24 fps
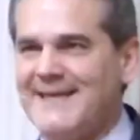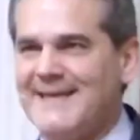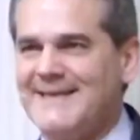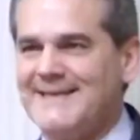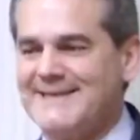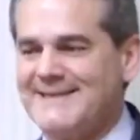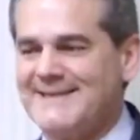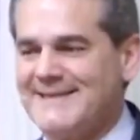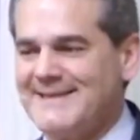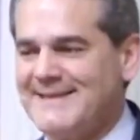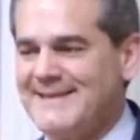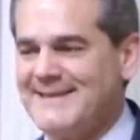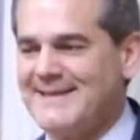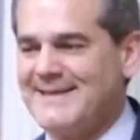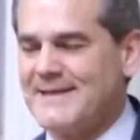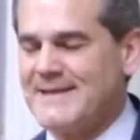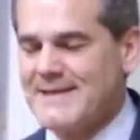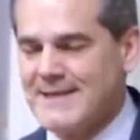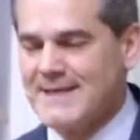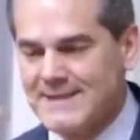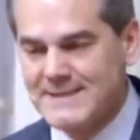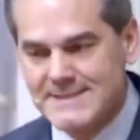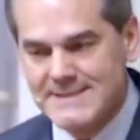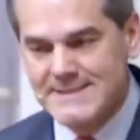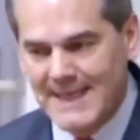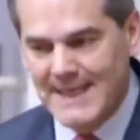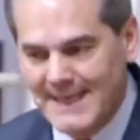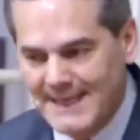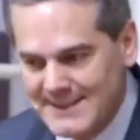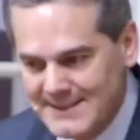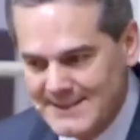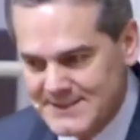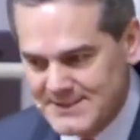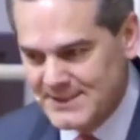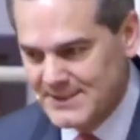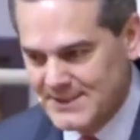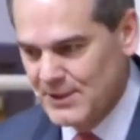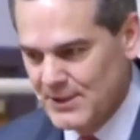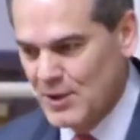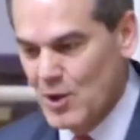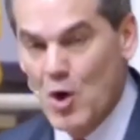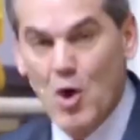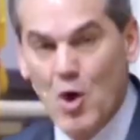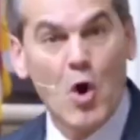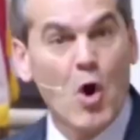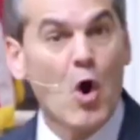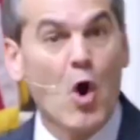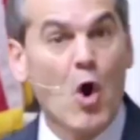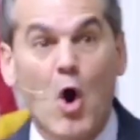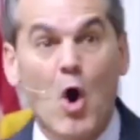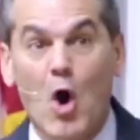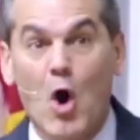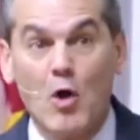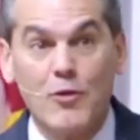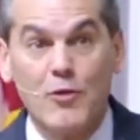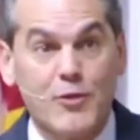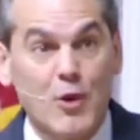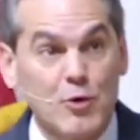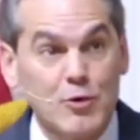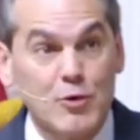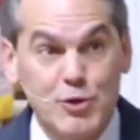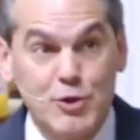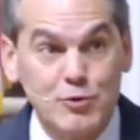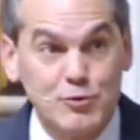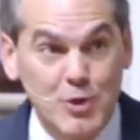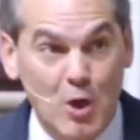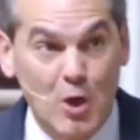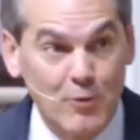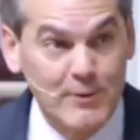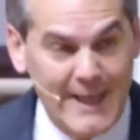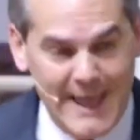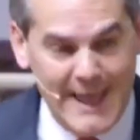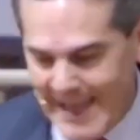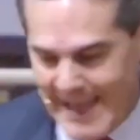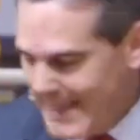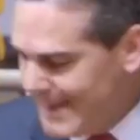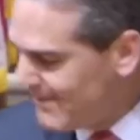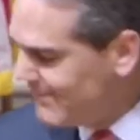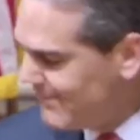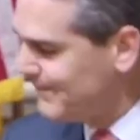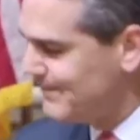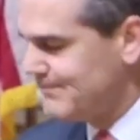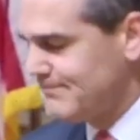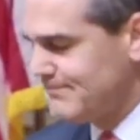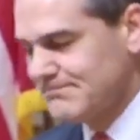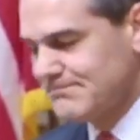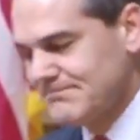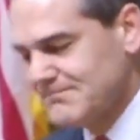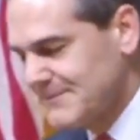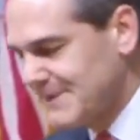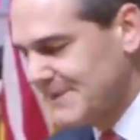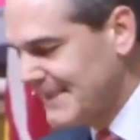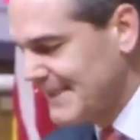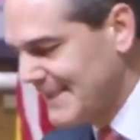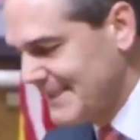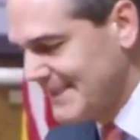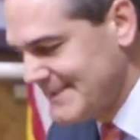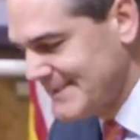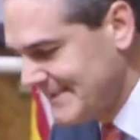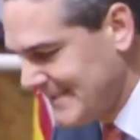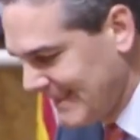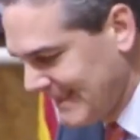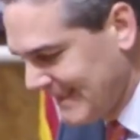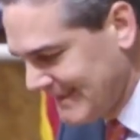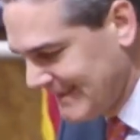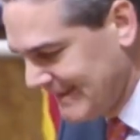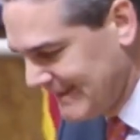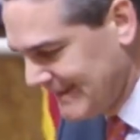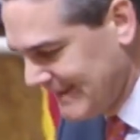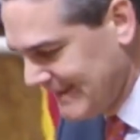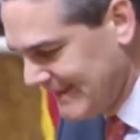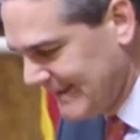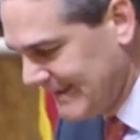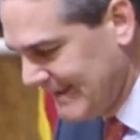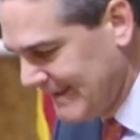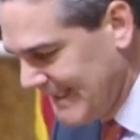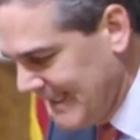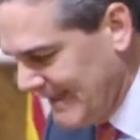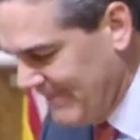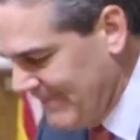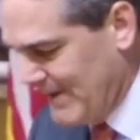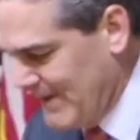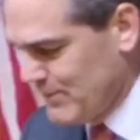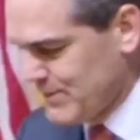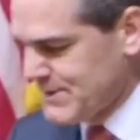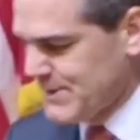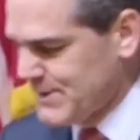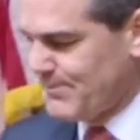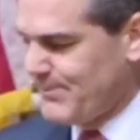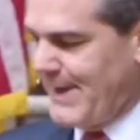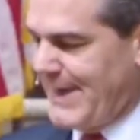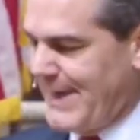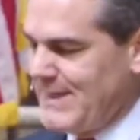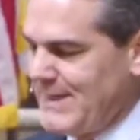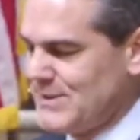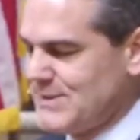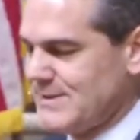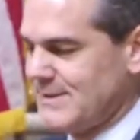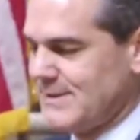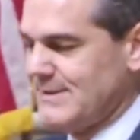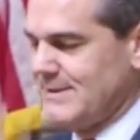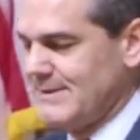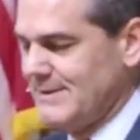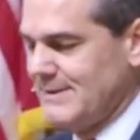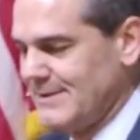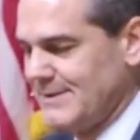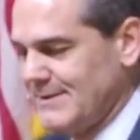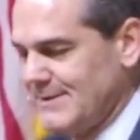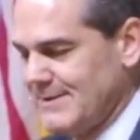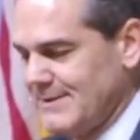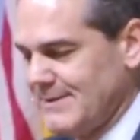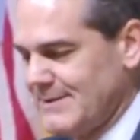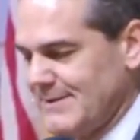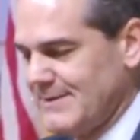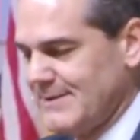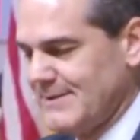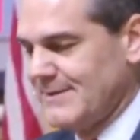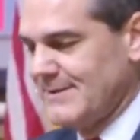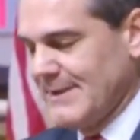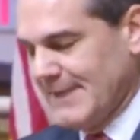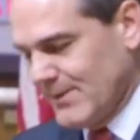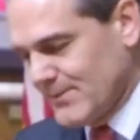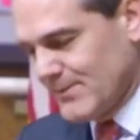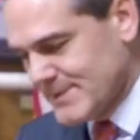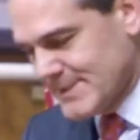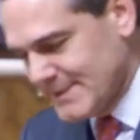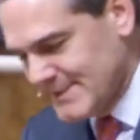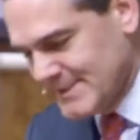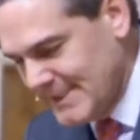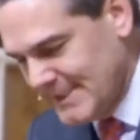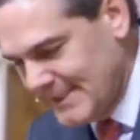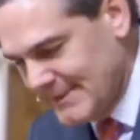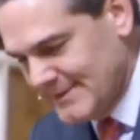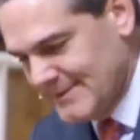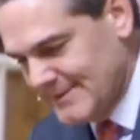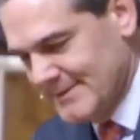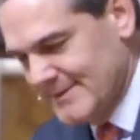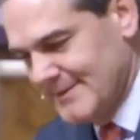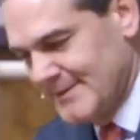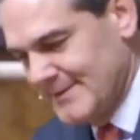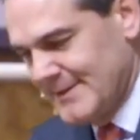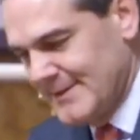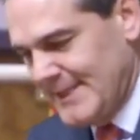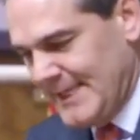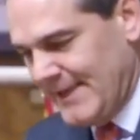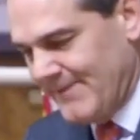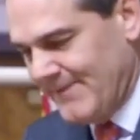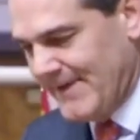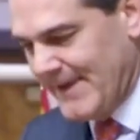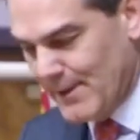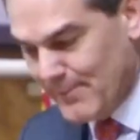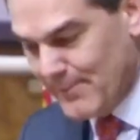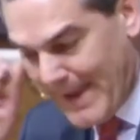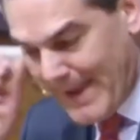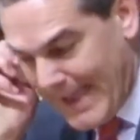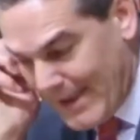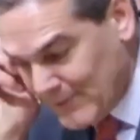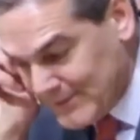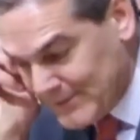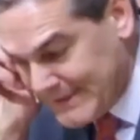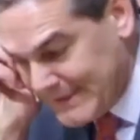Content. Content, although you don't have? Content if he was abased, he was content. If he